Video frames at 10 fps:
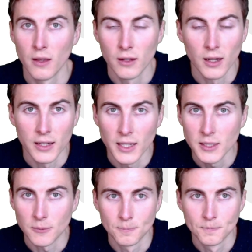And that's
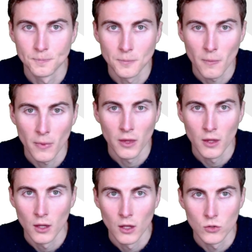it.
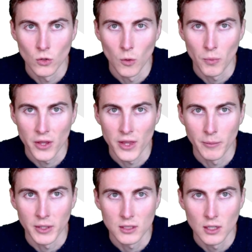So I hope that
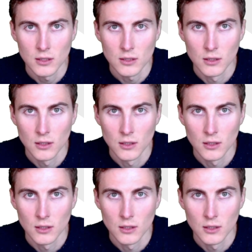makes sense.